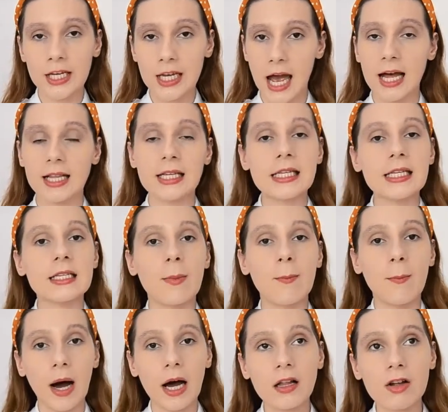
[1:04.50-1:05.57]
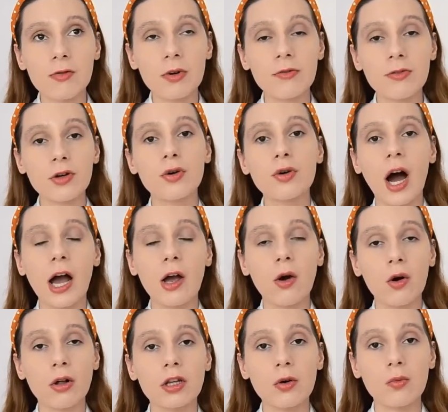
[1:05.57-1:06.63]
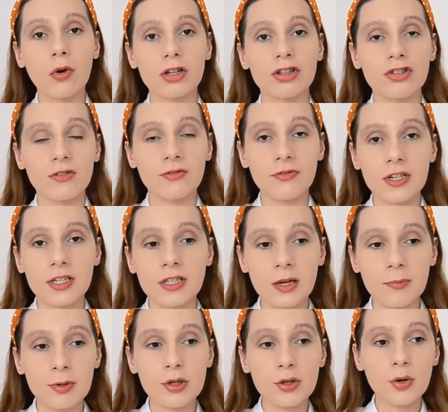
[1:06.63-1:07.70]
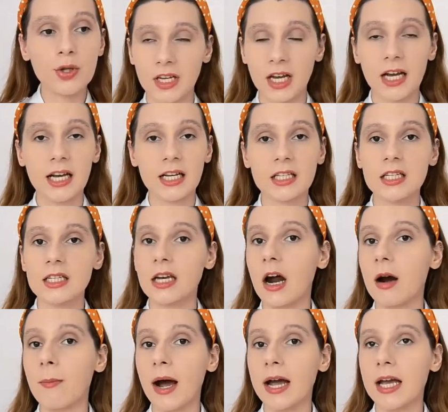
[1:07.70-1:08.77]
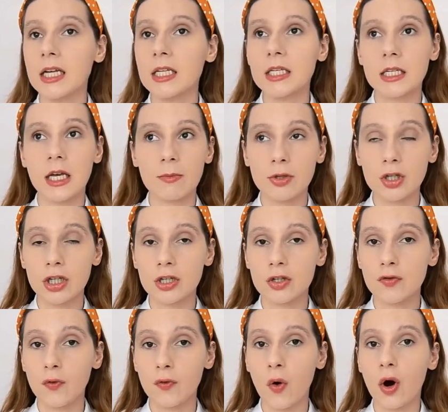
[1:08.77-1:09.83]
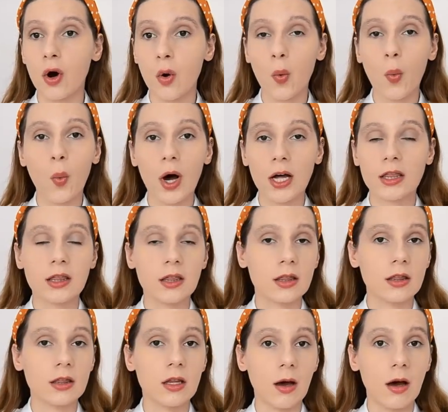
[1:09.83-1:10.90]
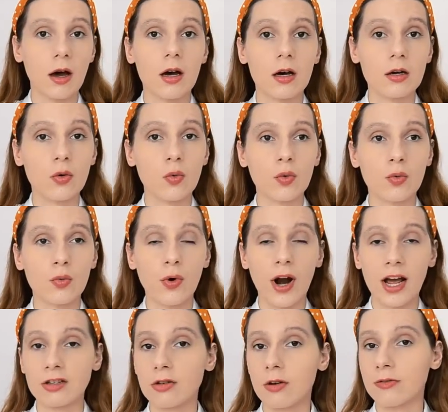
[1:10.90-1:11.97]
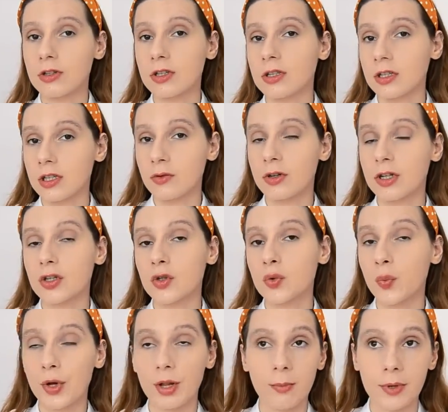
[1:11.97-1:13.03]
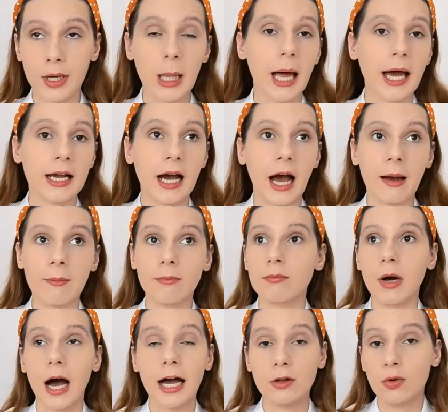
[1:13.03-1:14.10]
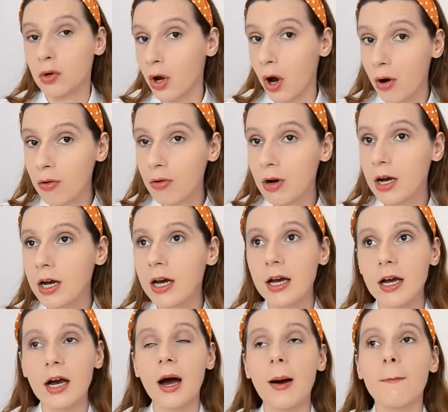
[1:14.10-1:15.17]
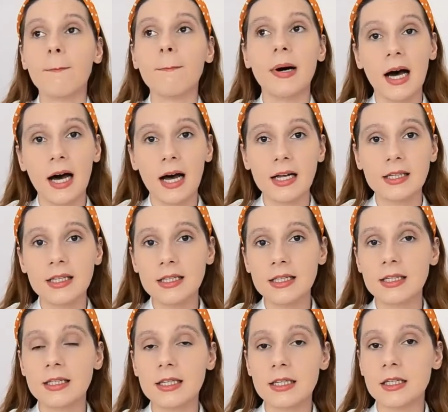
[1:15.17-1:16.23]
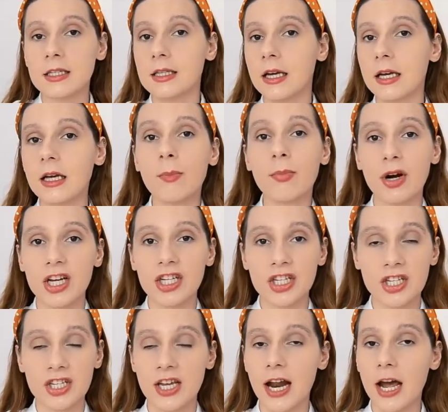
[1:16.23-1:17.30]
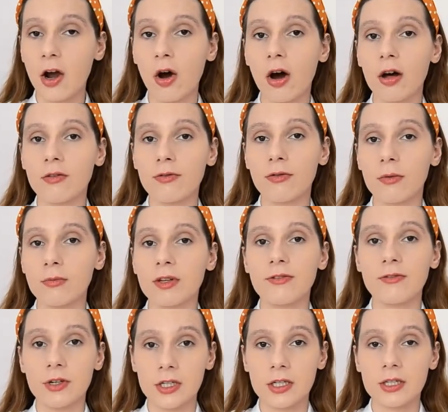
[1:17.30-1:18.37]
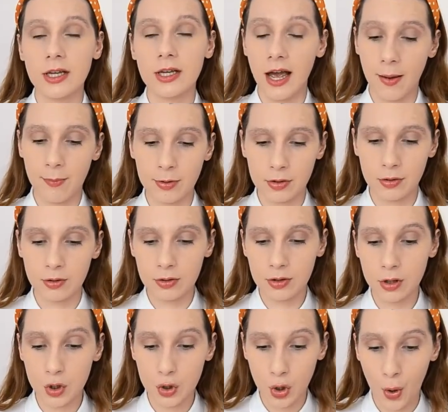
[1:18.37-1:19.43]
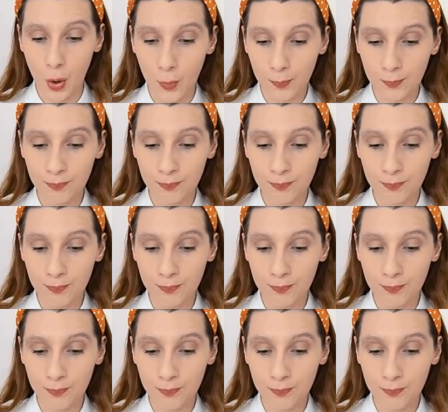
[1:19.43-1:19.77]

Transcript: yeah, this is a pilot review. I only watched the first episode and these are my assumptions for what the rest of the series will be like. I don't know, but this is the impressions that I got from the first episode. So